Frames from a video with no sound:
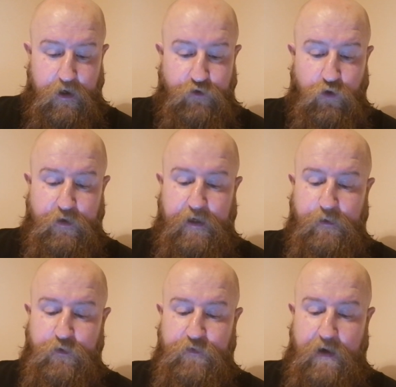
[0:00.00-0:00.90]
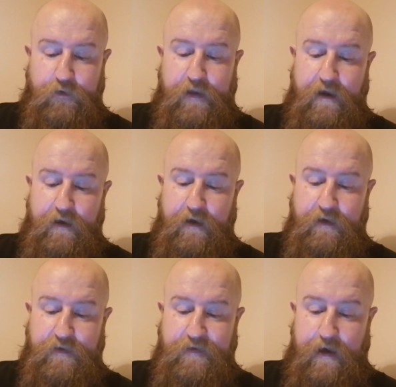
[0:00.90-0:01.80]
A drug dealer was found dead in
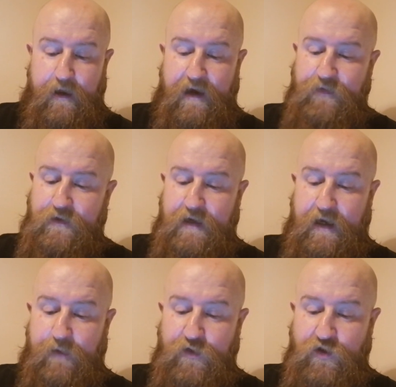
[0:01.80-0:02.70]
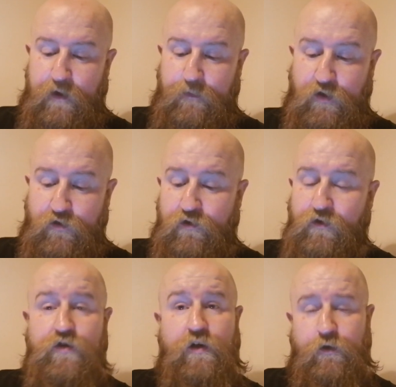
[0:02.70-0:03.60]
his cell after taking prescription
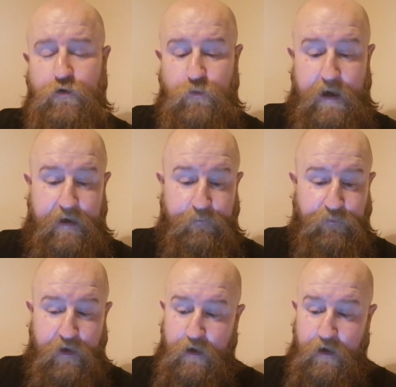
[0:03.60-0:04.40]
drugs to lose weight,